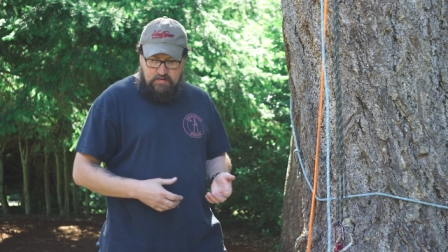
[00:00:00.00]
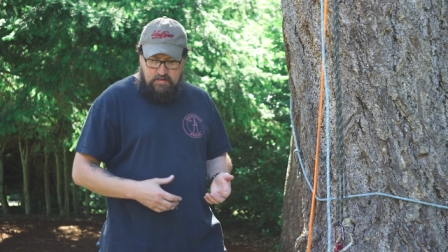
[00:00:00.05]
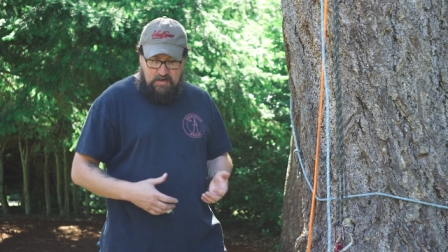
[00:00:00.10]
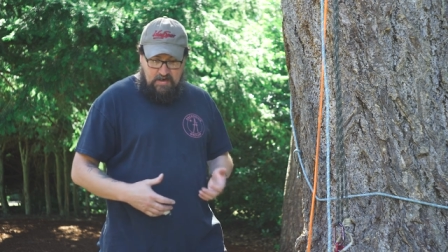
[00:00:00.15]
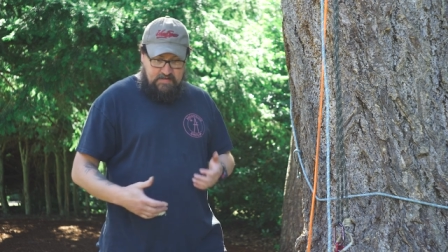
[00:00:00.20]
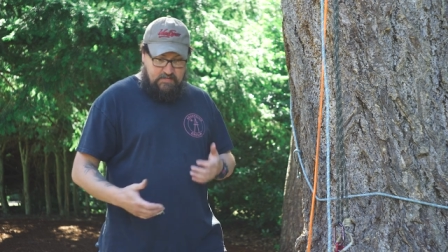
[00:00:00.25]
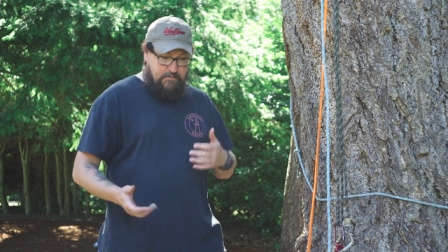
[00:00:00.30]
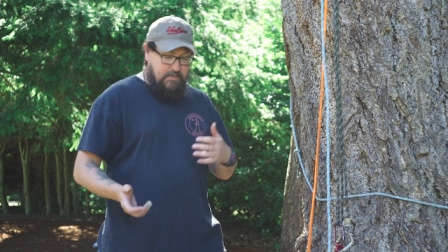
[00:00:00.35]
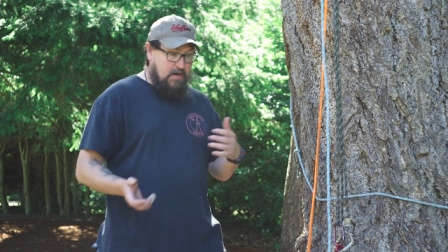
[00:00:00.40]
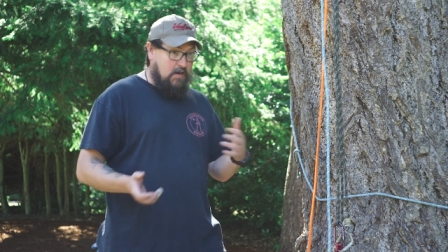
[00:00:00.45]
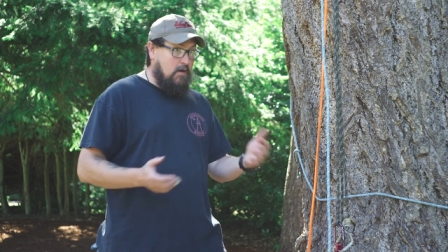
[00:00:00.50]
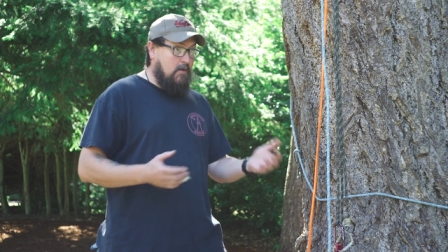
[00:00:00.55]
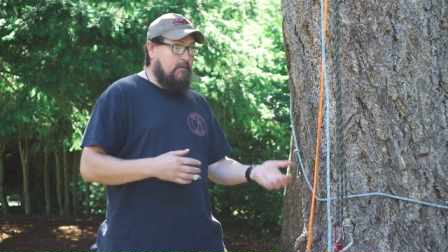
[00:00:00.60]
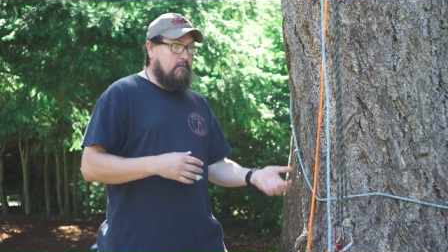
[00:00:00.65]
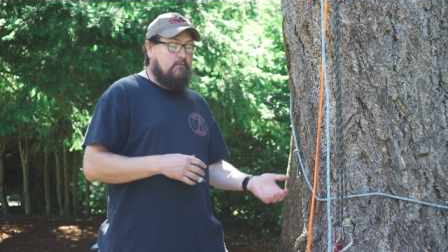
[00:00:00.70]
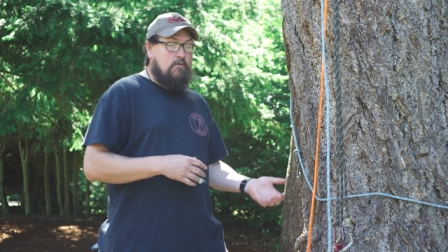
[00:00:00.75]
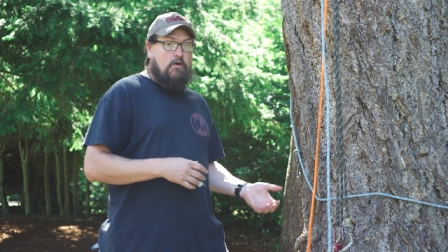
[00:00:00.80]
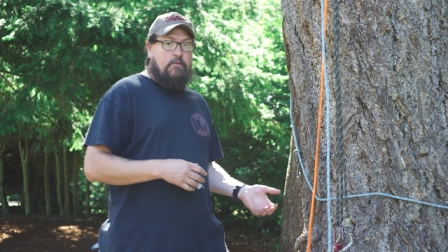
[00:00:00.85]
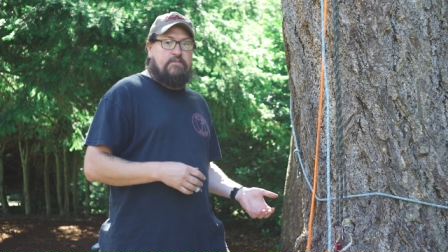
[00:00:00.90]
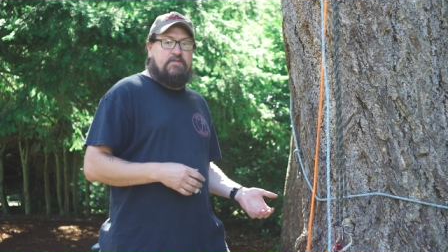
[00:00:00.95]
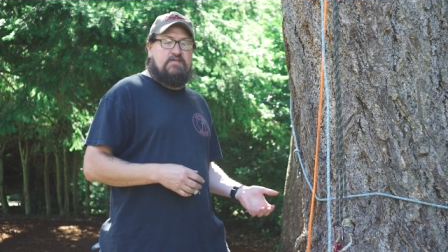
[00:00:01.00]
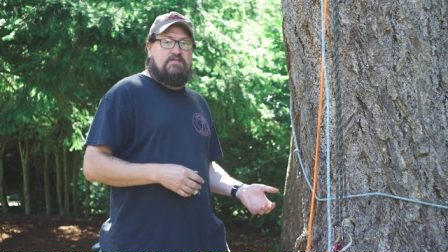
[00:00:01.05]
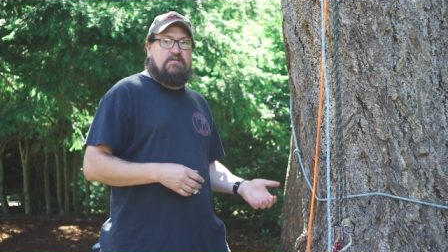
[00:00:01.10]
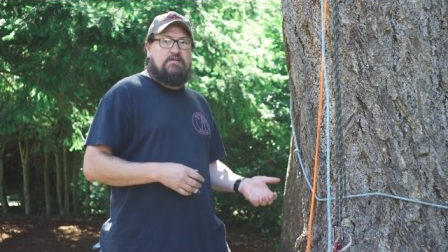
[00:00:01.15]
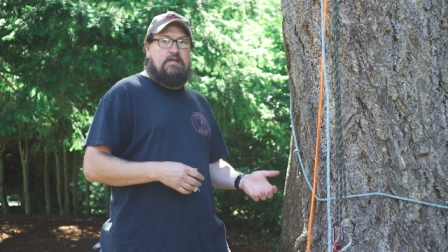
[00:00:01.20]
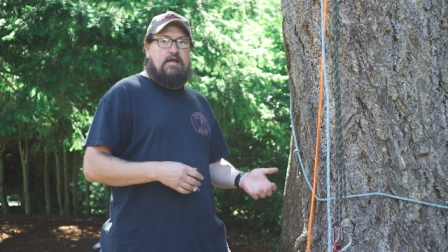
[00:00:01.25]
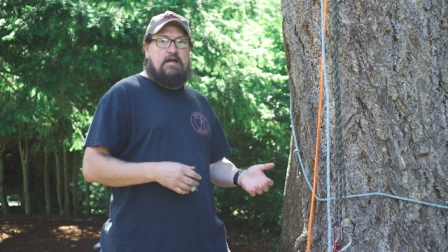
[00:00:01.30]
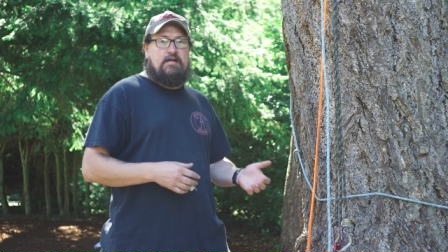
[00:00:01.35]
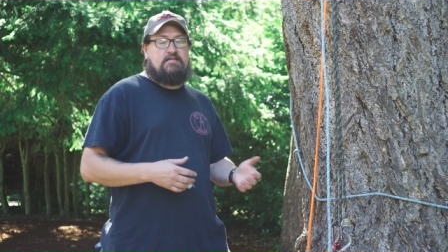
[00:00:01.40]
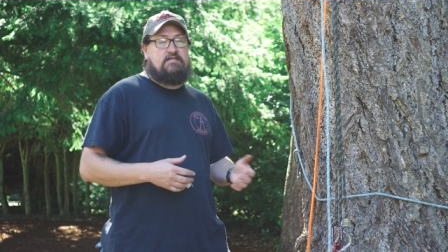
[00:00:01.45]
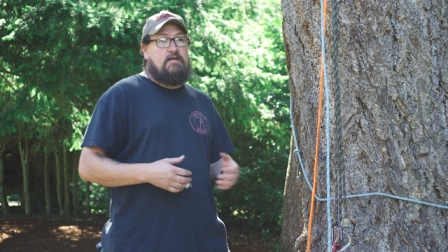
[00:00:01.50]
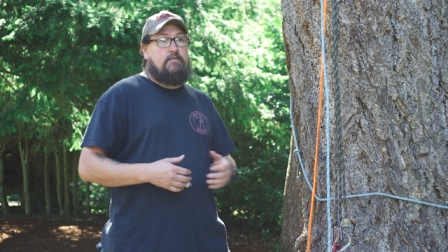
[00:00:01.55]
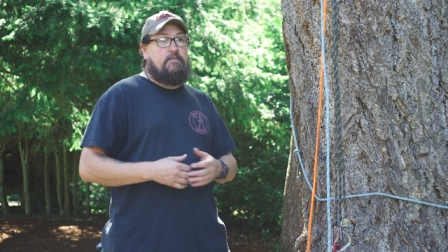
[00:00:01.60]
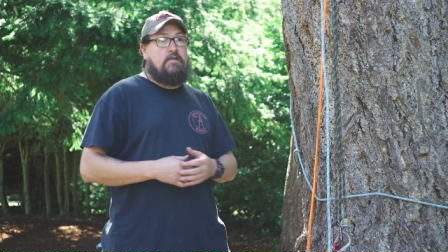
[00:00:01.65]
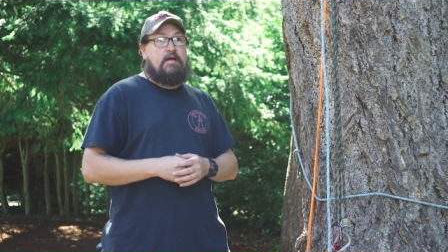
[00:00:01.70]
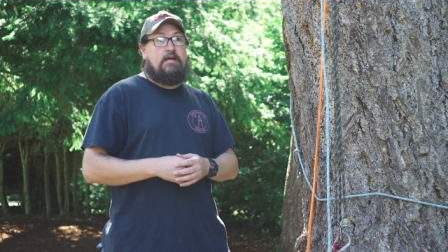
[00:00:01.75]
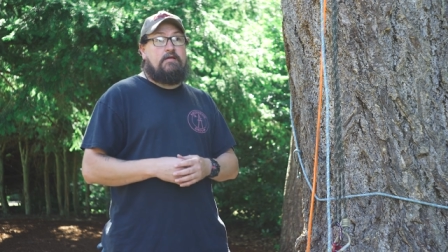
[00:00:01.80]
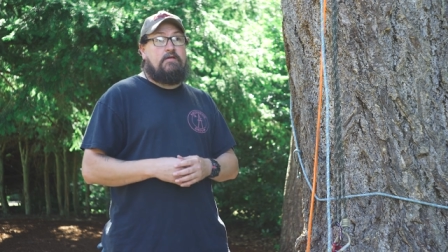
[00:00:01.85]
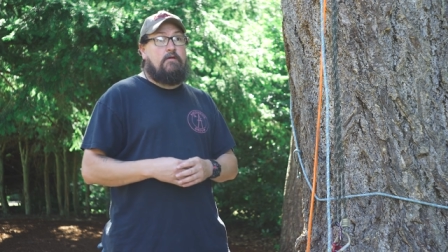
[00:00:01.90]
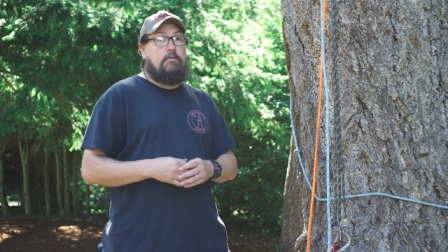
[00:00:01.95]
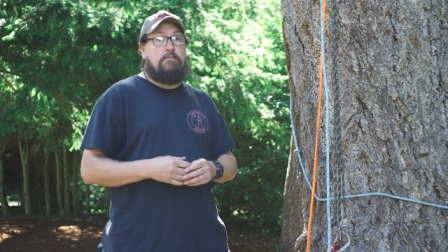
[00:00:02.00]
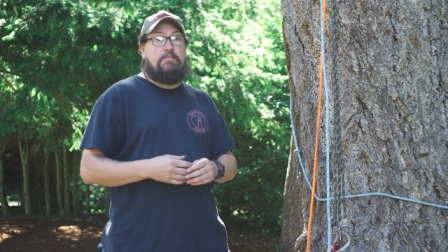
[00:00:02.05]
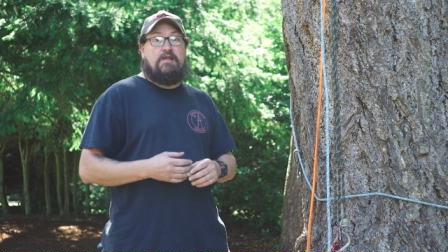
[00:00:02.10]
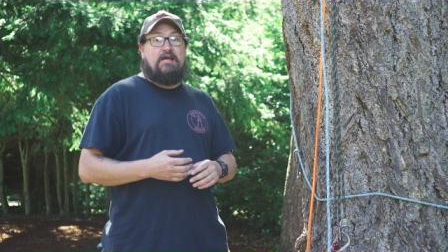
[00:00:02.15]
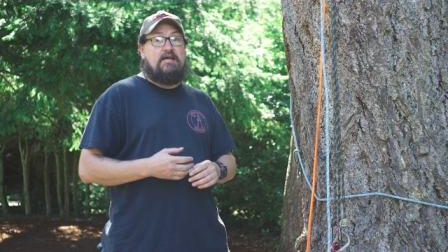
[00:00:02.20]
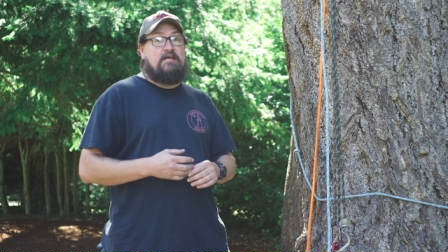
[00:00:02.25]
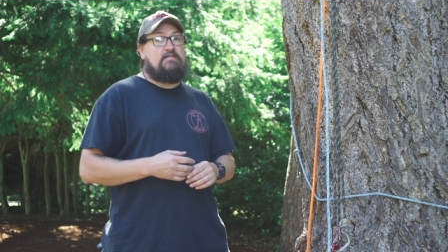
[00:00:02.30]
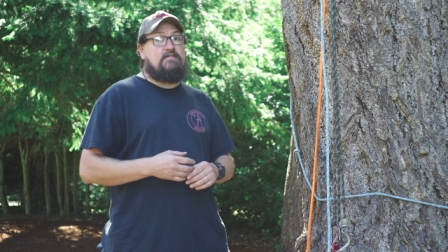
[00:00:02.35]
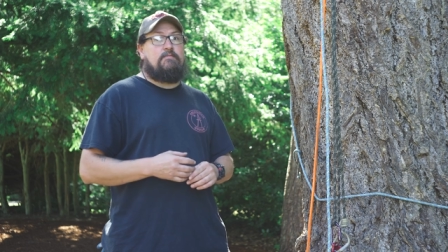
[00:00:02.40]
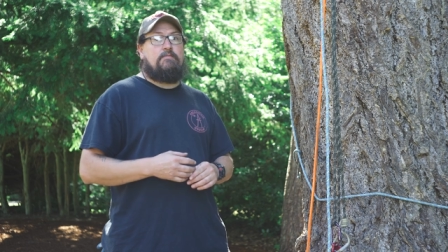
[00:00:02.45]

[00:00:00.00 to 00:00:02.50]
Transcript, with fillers: Uh, depending on the rope you select, something like you know Blaze